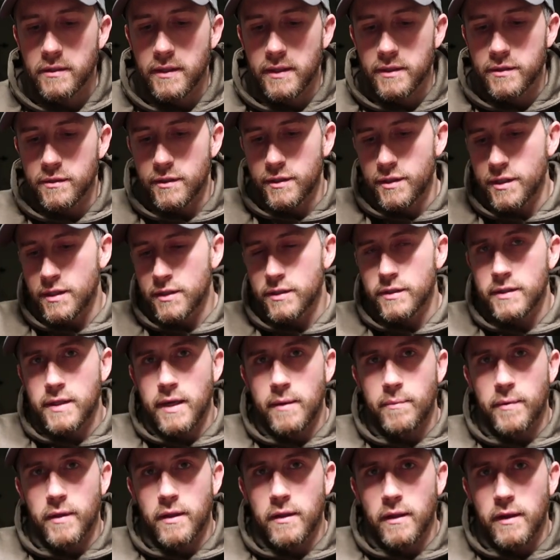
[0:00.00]
This would just
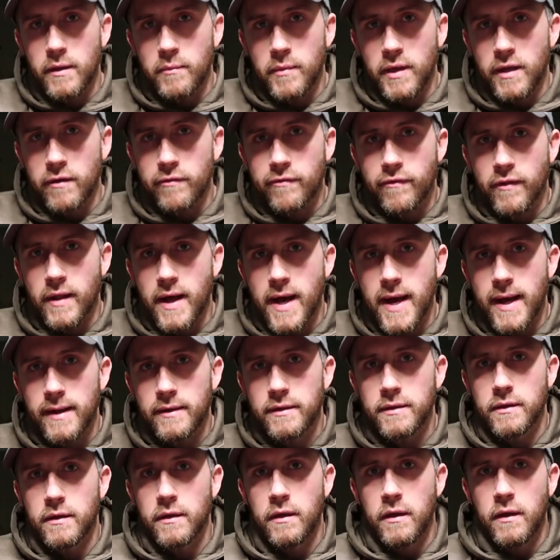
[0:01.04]
typically be
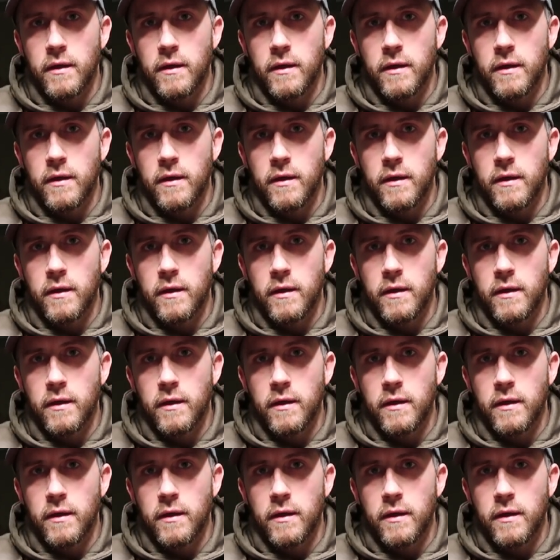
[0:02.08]
flat,